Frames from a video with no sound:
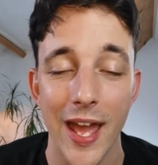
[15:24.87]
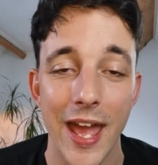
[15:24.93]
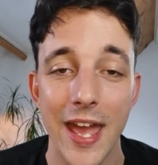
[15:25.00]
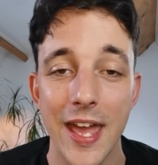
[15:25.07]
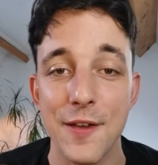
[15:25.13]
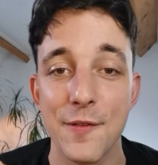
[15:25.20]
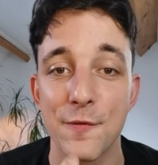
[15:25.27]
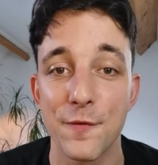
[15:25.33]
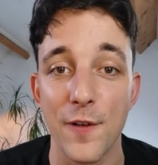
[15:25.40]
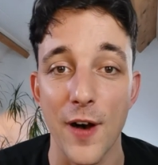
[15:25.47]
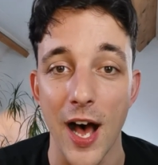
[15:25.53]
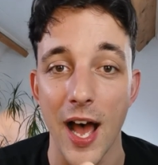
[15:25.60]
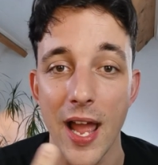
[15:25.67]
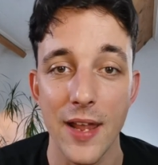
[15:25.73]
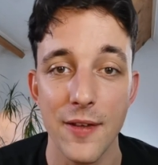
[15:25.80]
A
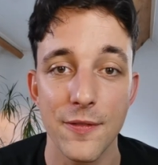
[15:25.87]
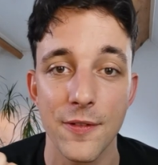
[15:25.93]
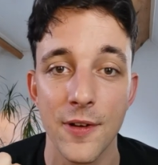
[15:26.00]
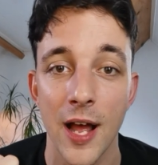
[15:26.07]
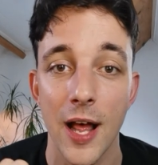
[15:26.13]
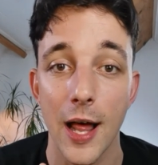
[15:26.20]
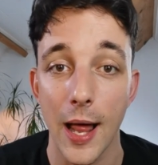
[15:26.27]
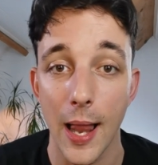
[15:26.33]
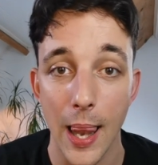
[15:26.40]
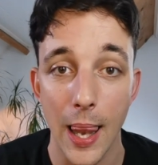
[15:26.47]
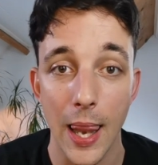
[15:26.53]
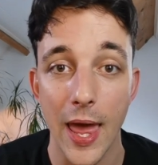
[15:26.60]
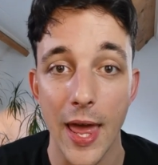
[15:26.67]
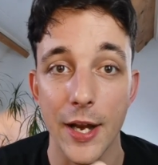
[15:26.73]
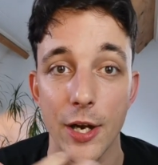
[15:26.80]

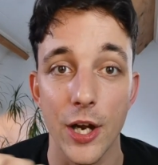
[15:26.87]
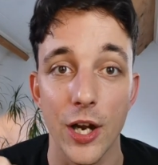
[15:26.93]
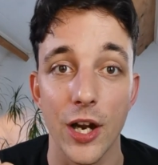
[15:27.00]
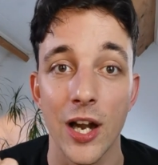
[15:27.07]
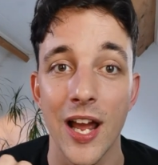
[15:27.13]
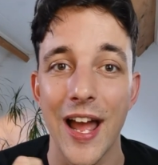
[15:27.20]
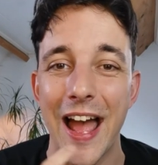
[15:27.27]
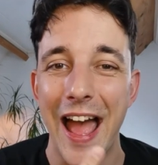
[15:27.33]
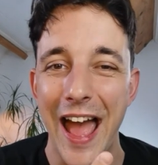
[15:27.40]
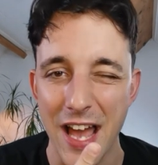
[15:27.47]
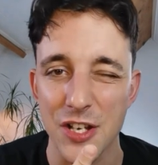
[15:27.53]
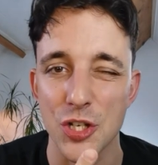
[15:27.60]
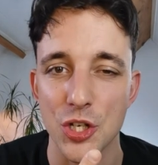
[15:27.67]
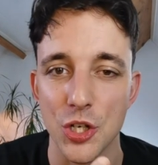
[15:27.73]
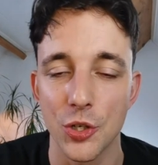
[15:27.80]
five-letter
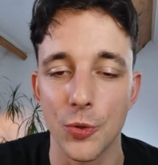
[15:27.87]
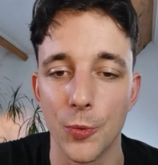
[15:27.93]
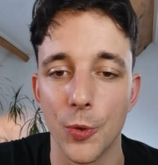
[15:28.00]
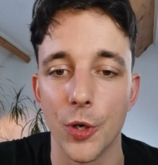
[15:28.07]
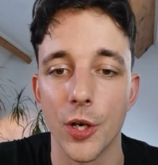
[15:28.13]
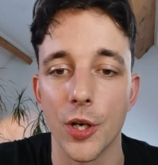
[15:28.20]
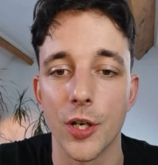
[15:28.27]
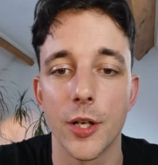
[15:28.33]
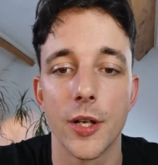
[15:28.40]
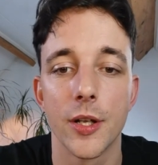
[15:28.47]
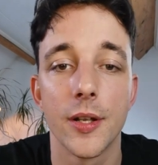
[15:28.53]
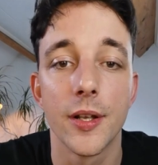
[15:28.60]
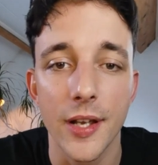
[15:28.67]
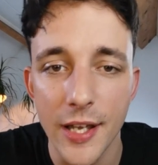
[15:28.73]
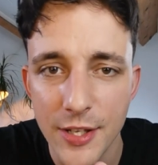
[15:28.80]
action word
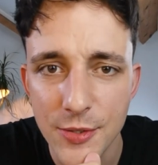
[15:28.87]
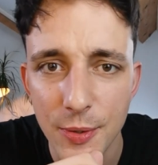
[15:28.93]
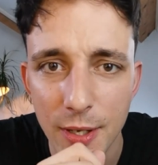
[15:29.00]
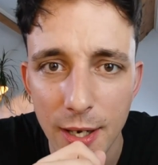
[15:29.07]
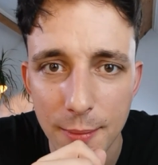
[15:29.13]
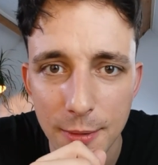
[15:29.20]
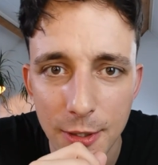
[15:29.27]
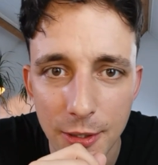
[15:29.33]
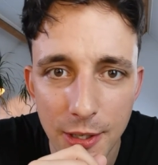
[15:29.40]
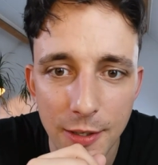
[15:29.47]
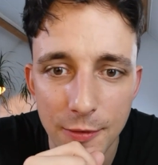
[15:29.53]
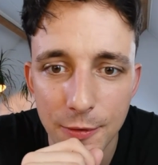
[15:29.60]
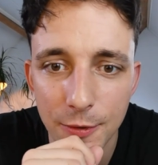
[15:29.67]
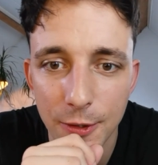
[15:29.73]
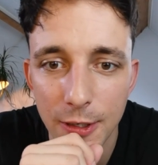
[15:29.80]
is what I'm
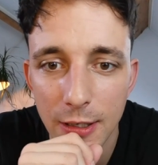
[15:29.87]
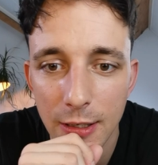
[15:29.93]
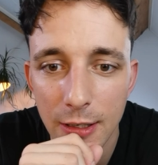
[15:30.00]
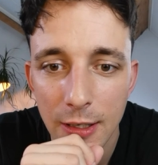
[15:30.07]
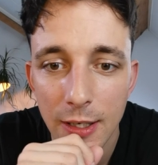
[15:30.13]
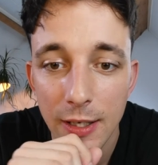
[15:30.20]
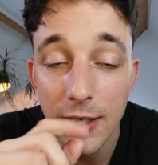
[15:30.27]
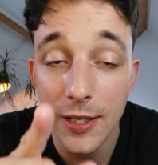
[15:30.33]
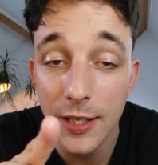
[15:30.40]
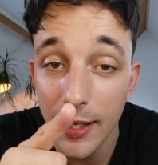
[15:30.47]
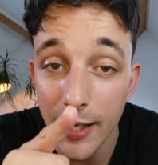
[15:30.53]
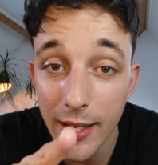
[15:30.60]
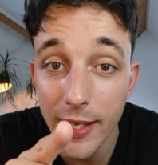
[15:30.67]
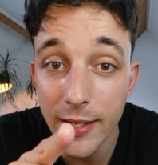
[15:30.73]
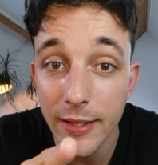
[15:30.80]
looking for.
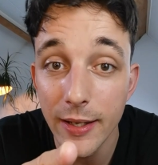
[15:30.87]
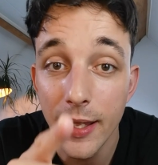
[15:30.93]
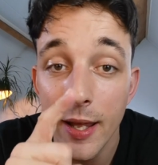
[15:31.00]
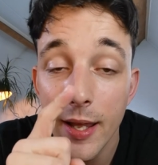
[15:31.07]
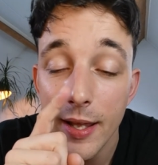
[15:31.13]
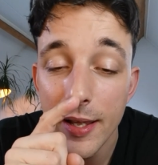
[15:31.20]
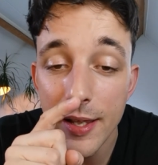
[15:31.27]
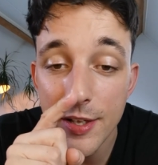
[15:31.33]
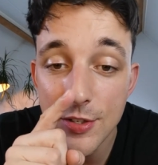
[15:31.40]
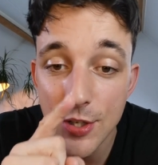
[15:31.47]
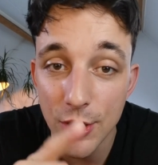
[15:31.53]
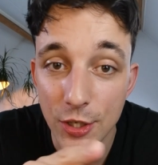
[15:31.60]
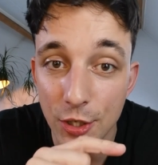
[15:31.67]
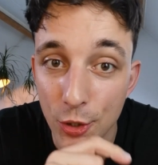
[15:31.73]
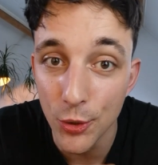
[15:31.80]
Cling is
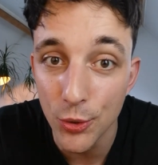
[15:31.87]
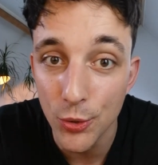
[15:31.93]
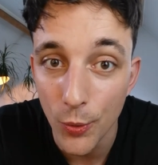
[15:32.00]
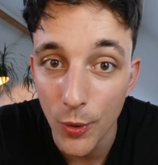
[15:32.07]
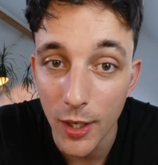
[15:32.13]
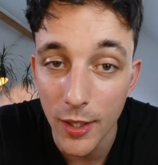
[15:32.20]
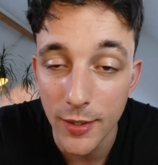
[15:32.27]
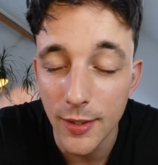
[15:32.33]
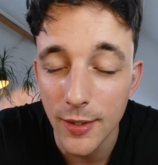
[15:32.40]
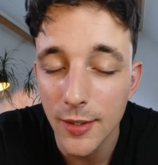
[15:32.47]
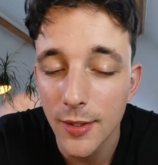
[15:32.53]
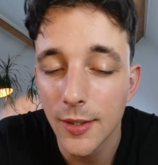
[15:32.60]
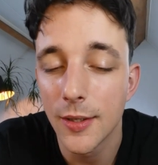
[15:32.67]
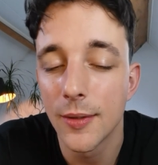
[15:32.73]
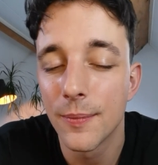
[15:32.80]
a good
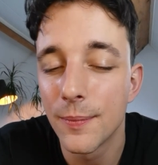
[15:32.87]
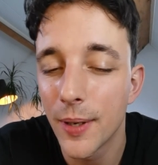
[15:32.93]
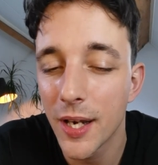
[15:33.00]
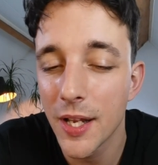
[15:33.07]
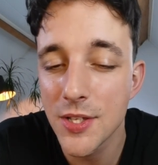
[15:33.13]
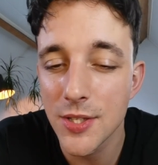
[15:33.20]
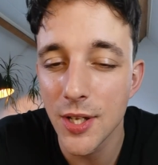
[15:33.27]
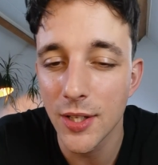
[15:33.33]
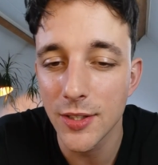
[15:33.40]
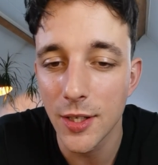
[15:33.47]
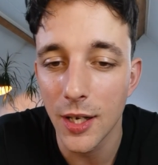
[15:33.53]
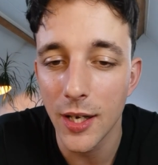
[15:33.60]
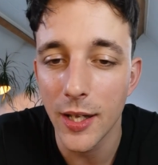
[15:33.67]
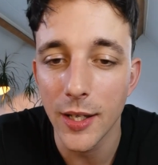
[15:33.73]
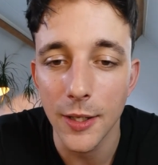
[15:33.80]
one, but it's not
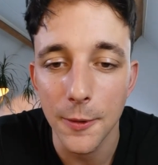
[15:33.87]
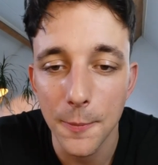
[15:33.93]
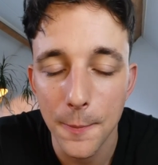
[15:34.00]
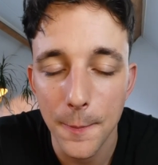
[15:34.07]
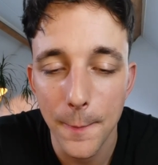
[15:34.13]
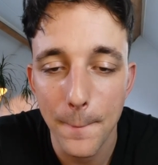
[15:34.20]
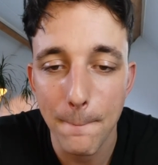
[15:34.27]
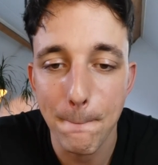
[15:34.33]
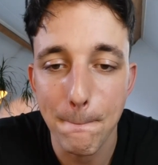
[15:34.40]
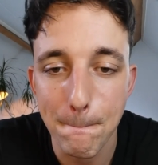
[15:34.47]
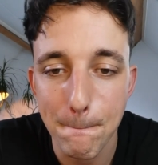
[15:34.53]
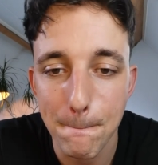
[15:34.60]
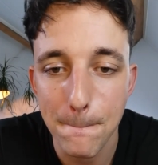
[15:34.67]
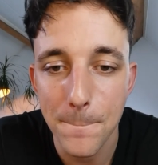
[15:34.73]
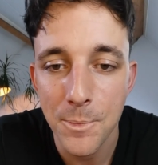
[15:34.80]
cling.
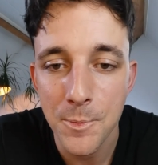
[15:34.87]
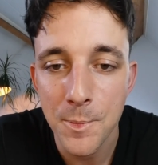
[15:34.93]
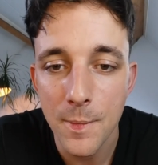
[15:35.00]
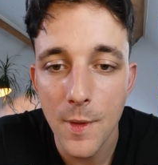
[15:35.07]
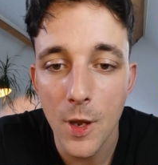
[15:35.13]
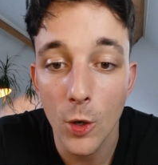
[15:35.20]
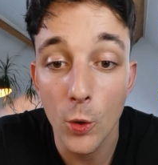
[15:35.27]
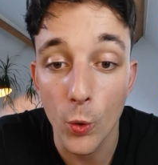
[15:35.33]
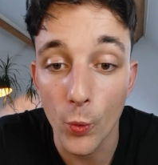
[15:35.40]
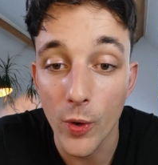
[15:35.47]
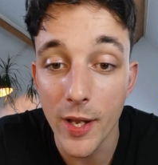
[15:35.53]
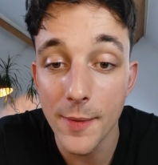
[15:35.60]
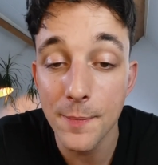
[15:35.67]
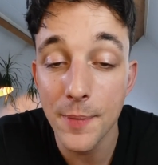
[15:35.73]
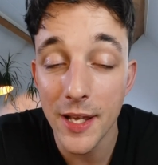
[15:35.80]
Grip